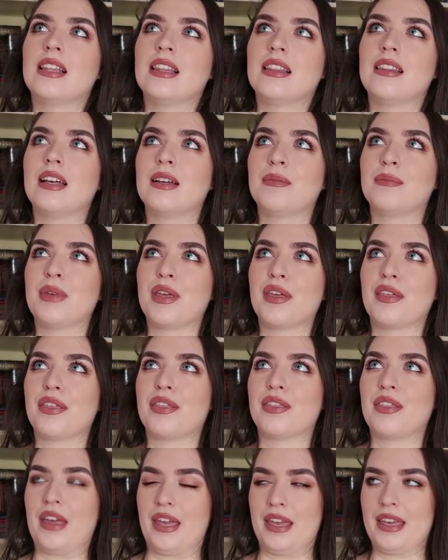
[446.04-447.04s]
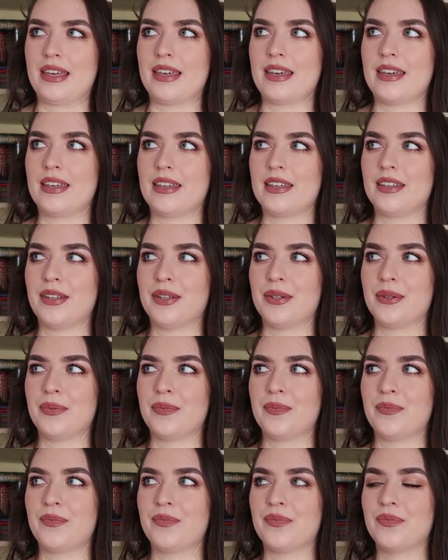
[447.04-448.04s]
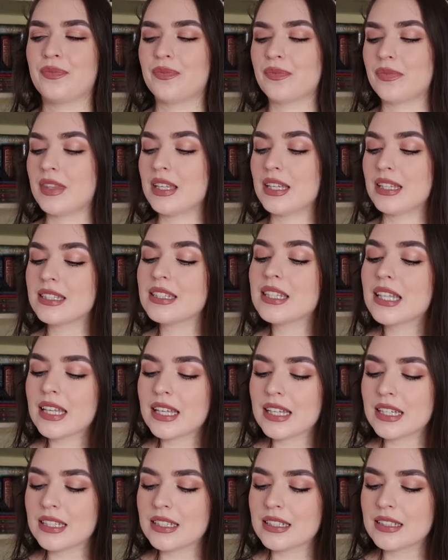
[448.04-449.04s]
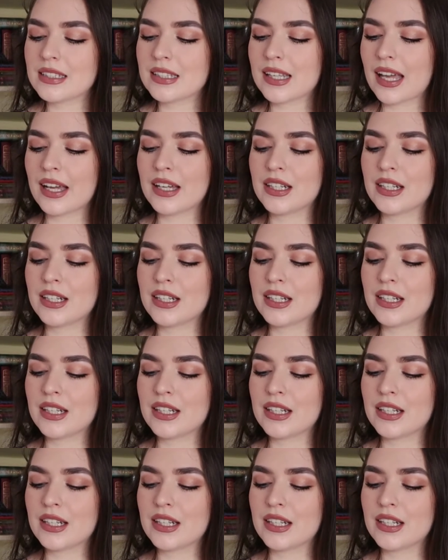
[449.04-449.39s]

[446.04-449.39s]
Let me think. This is